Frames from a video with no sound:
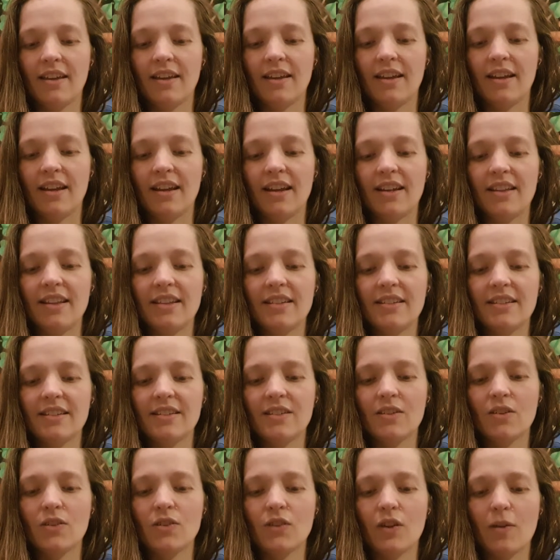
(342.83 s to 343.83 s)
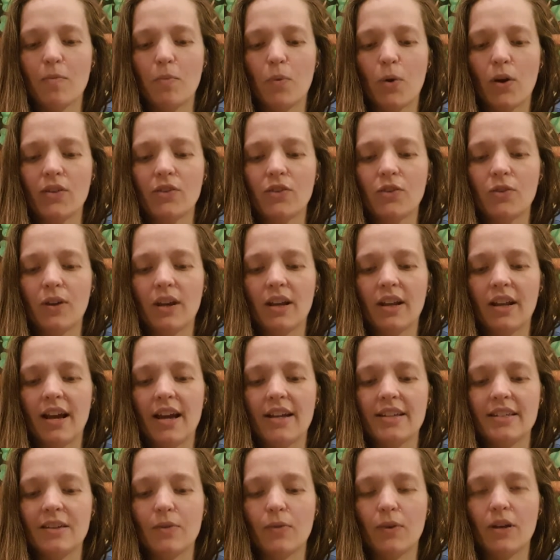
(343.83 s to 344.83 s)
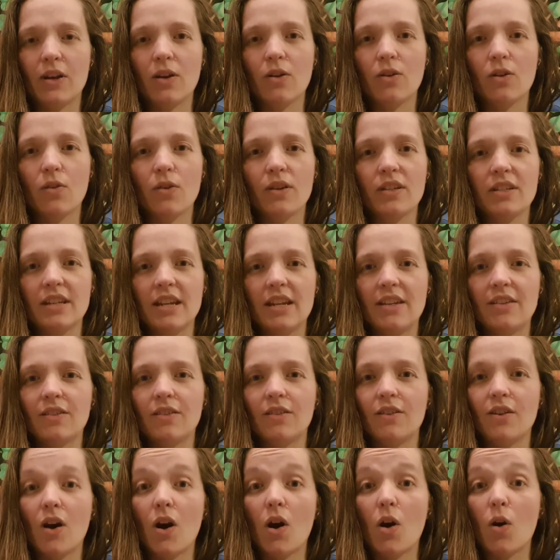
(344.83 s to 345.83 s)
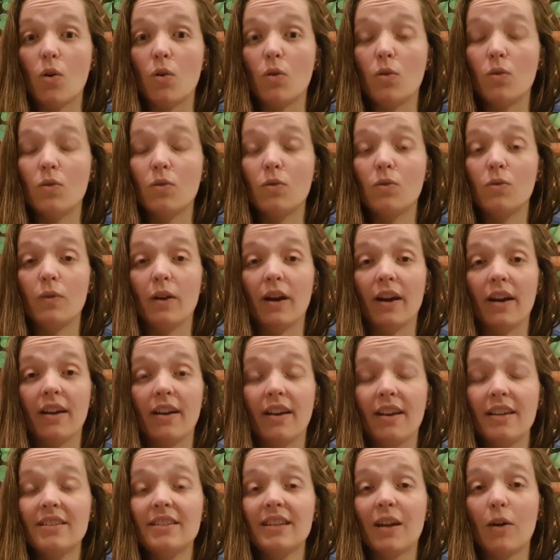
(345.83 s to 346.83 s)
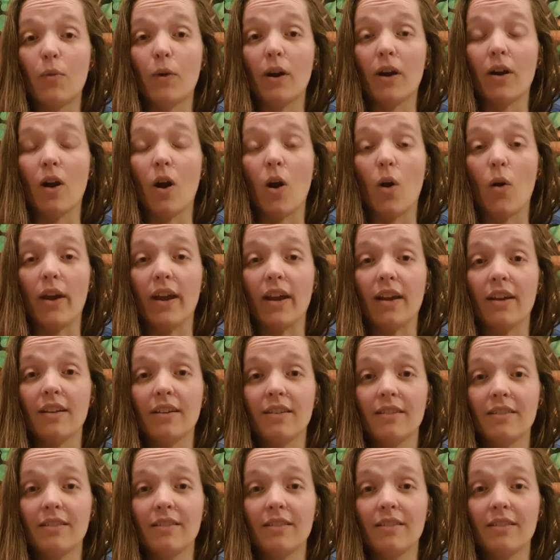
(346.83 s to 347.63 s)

And in this, it's also important to realize that we don't always need to know where it is that we're going.